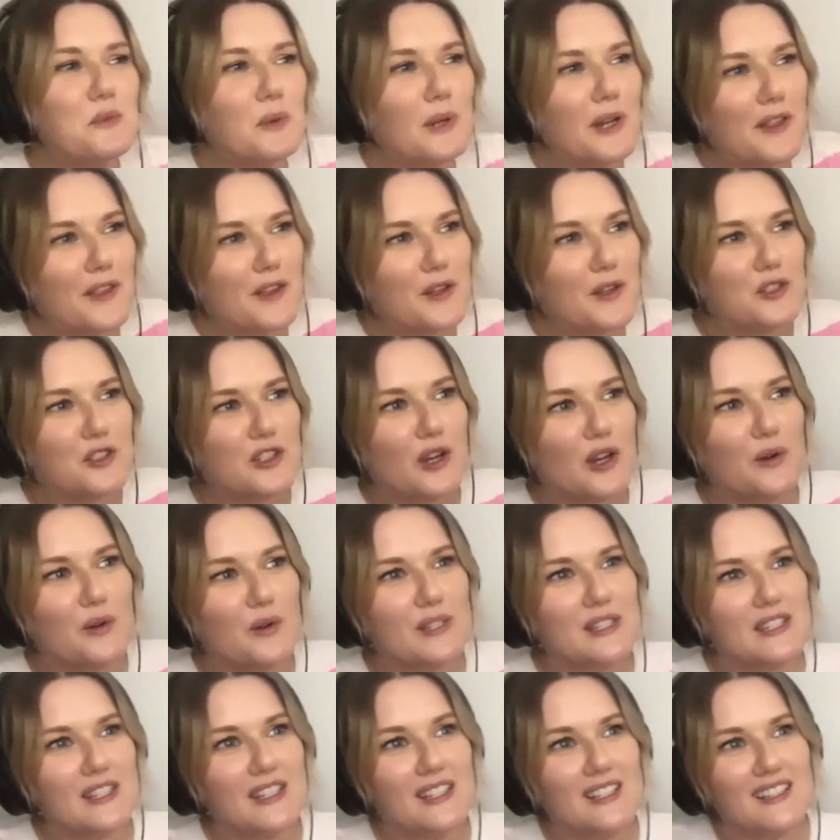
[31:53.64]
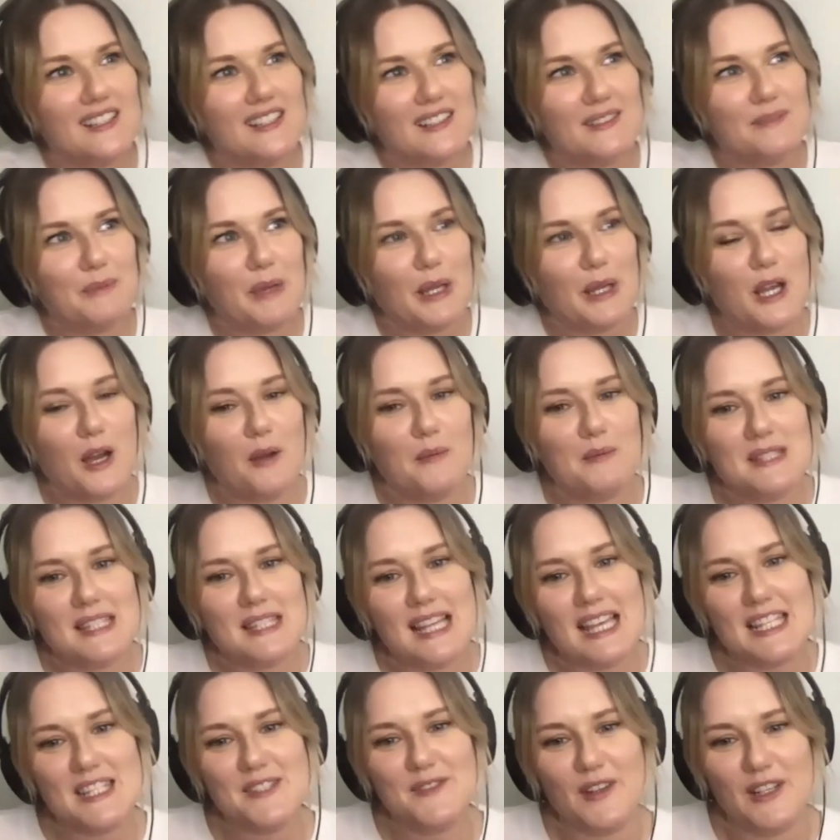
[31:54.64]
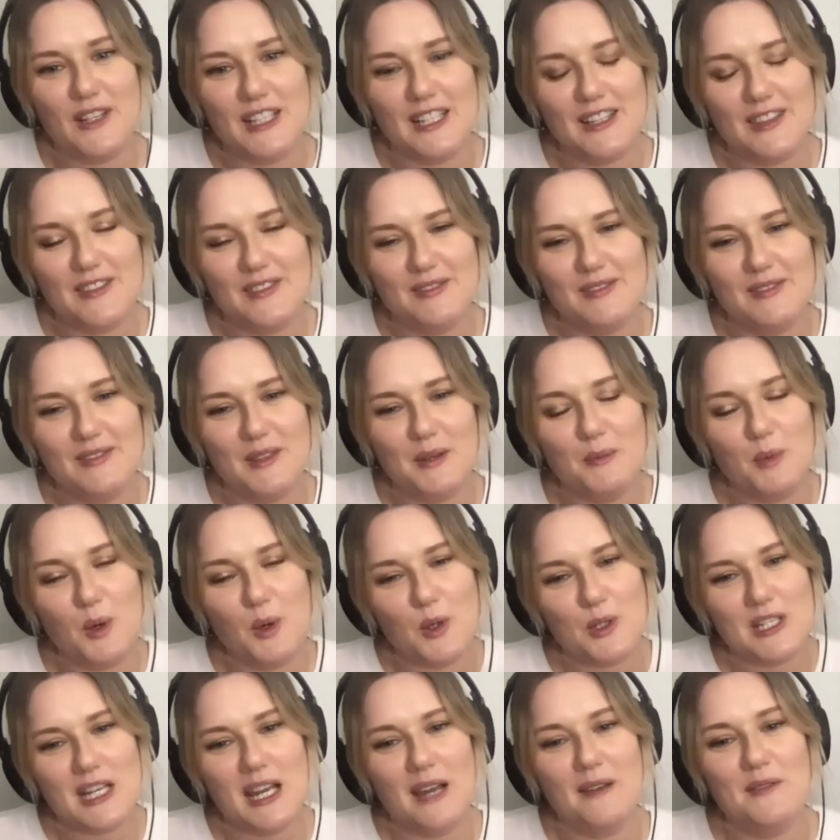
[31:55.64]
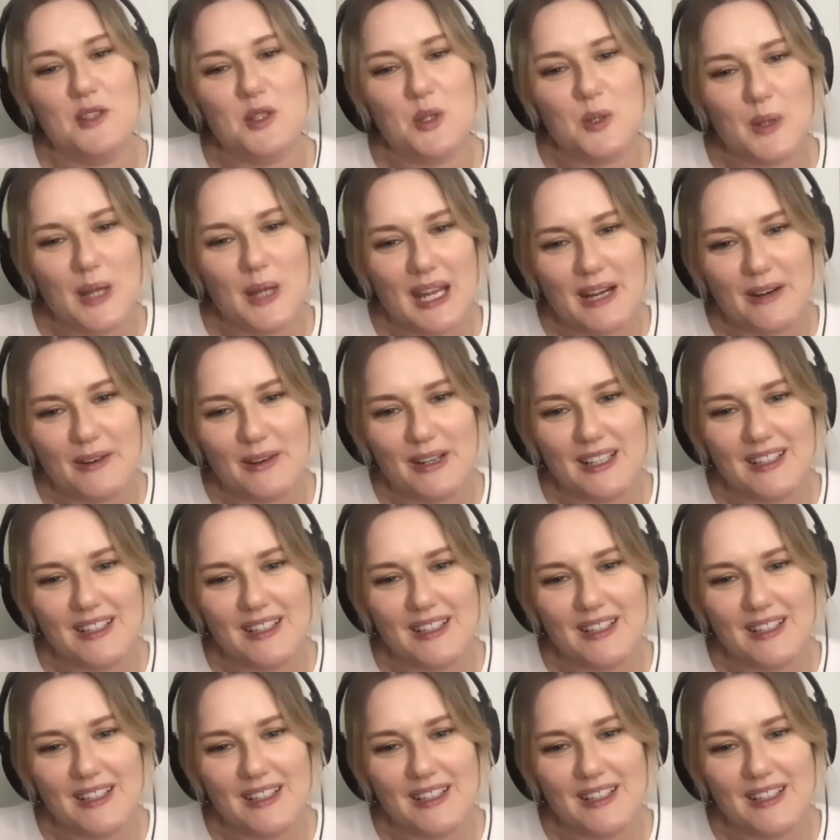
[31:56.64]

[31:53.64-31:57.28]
those jokes that becomes less funny the more times you hear it.